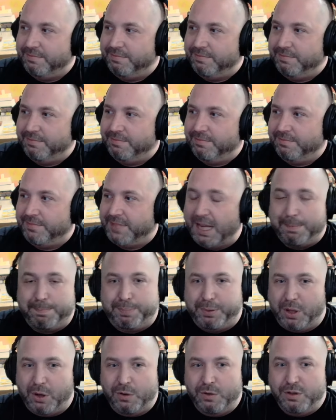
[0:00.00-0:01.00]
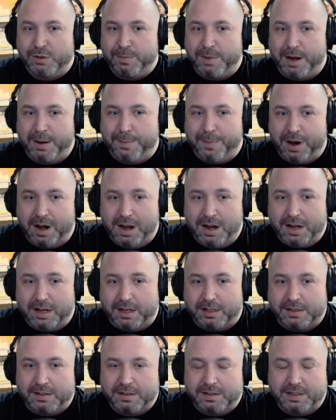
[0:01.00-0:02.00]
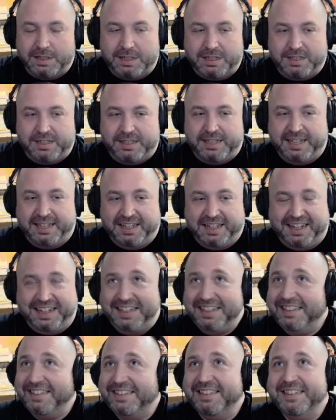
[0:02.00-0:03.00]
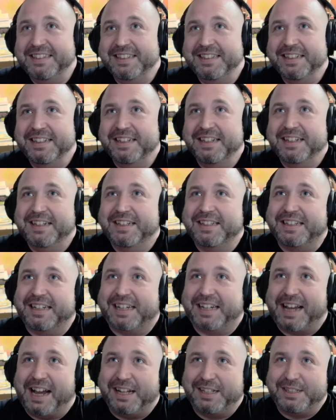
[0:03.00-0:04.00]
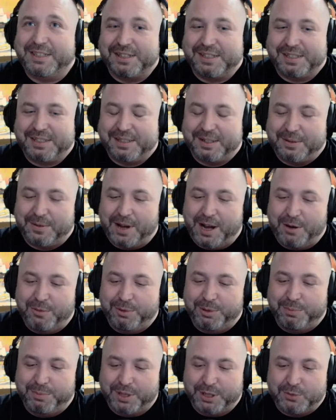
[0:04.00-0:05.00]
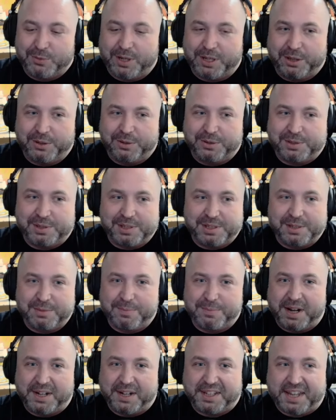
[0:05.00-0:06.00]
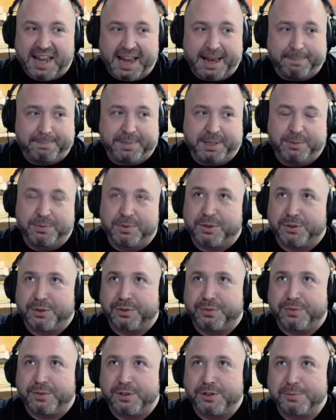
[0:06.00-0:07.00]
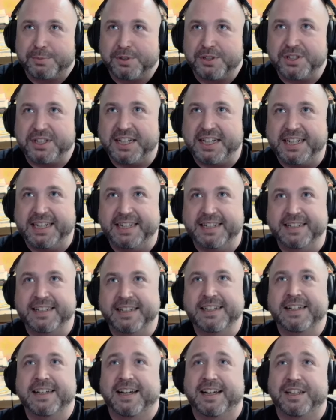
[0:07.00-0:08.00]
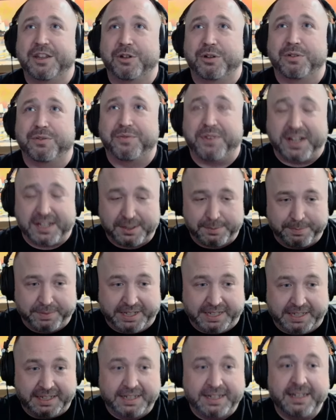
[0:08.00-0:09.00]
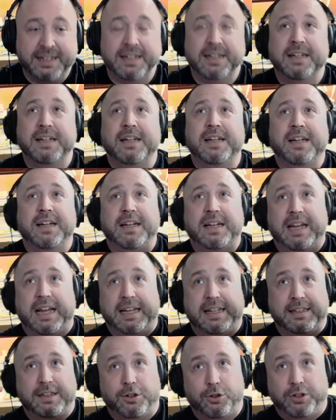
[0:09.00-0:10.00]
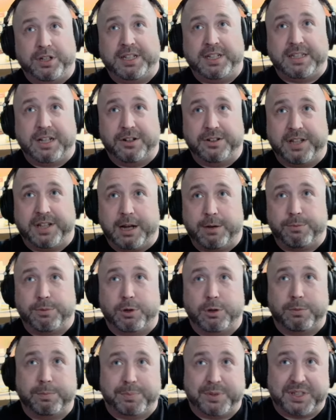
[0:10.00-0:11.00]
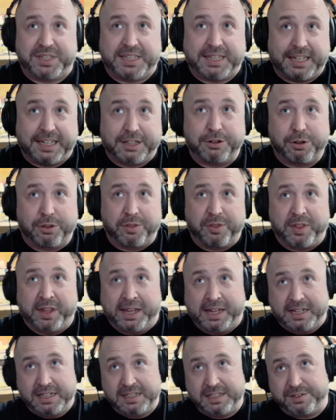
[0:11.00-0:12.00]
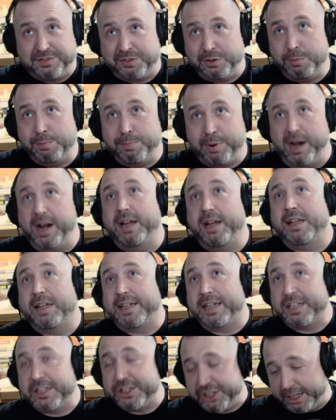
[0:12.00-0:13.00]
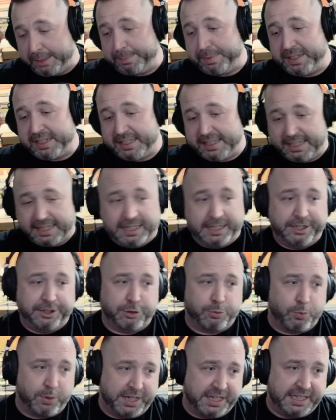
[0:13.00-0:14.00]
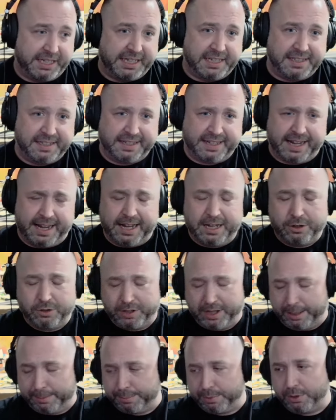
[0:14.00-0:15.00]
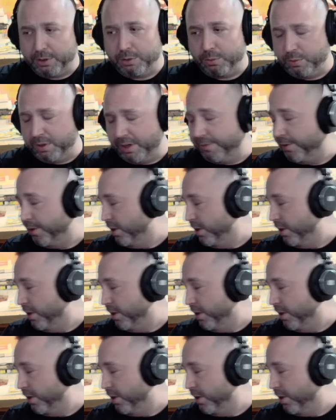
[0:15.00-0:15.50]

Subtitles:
It blows my mind. And it's like I would much rather see somebody happy with their first machine and their investment and learning down that road. But the other thing is, if you buy like a JPT and you're running EasyCAD or Lightburn or whatever else,